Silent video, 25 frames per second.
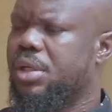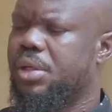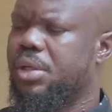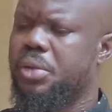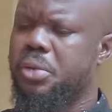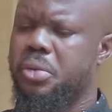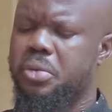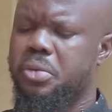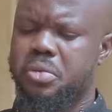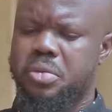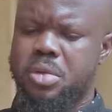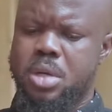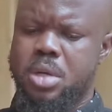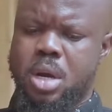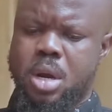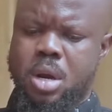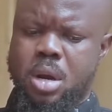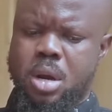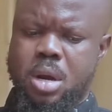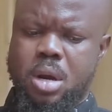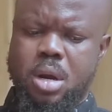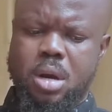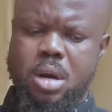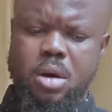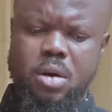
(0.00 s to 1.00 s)
you
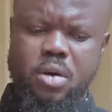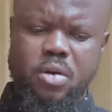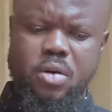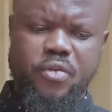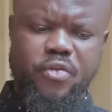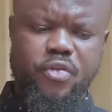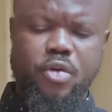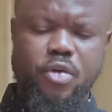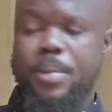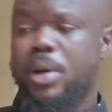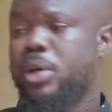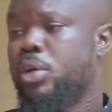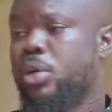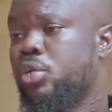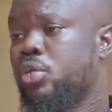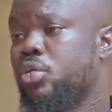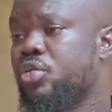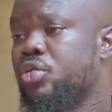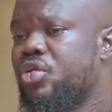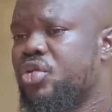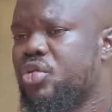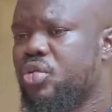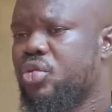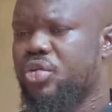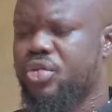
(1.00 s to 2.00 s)
know, from an
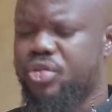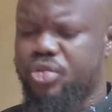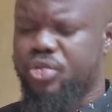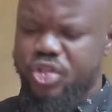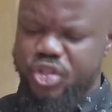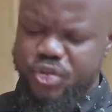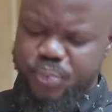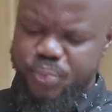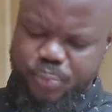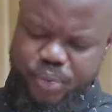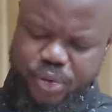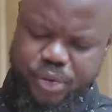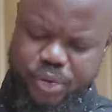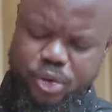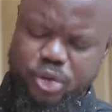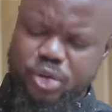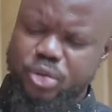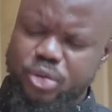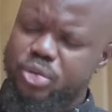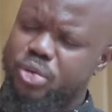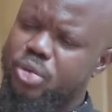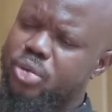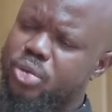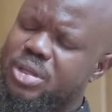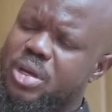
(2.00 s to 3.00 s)
unknown source, this
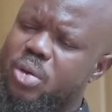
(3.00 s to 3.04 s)
period